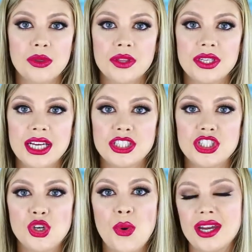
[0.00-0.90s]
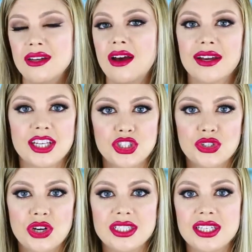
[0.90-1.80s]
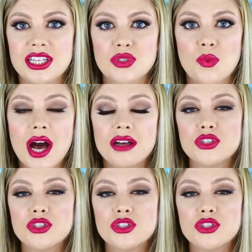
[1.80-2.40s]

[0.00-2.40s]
throughout the day too and it not get too crusty as well.